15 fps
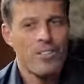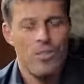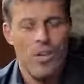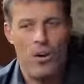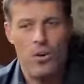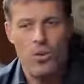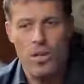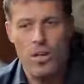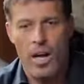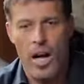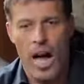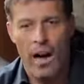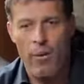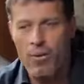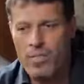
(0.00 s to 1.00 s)
So
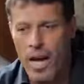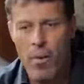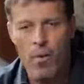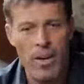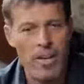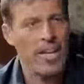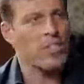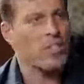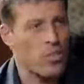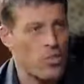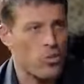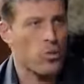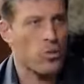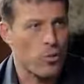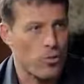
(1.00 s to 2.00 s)
I wanted to get
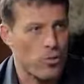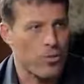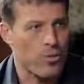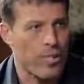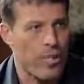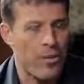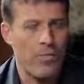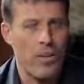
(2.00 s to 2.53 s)
to the truth.